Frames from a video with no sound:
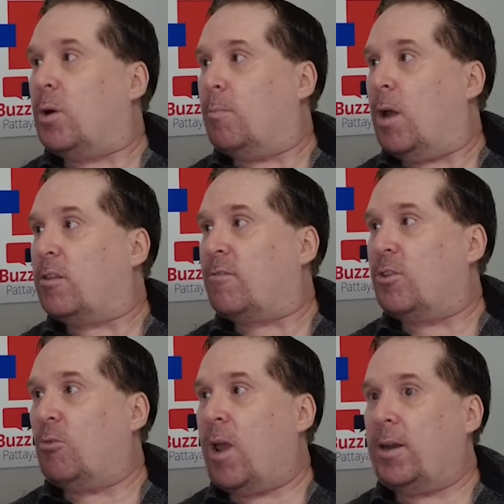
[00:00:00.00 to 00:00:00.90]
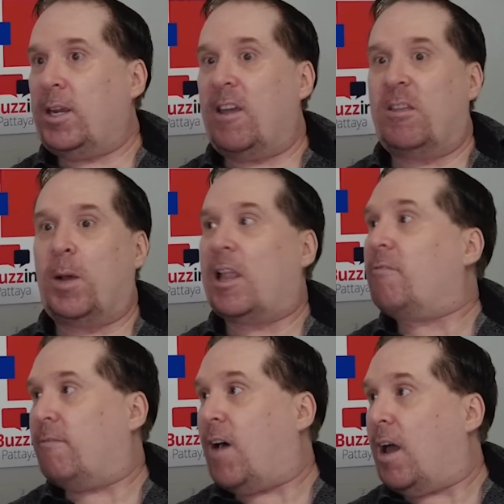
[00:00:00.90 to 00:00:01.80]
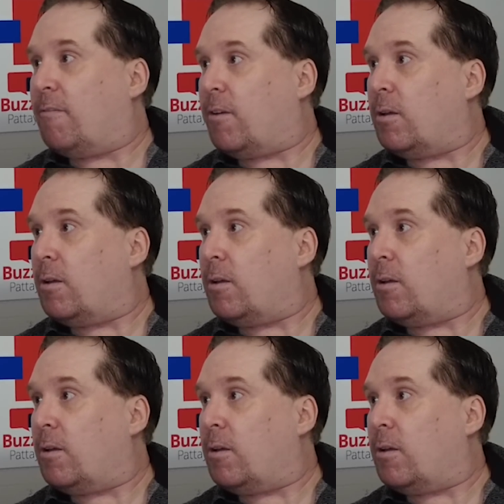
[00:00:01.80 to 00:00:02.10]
per month for the rent, you give them $11,500,